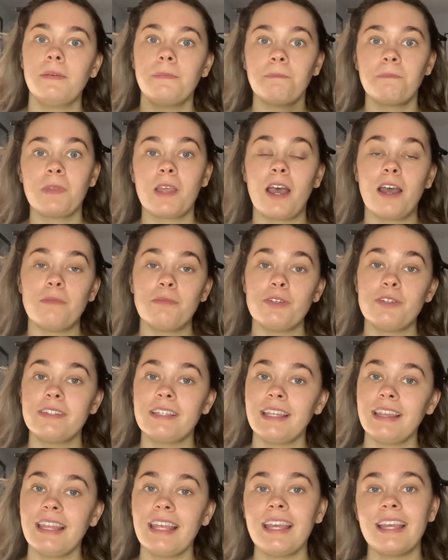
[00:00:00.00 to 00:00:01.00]
I'm
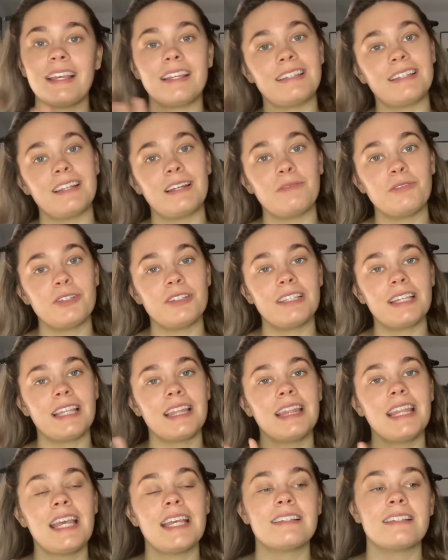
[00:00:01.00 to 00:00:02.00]
using this and I'm
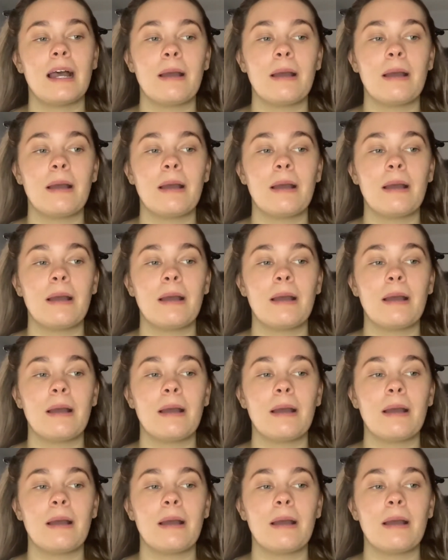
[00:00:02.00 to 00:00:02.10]
using this.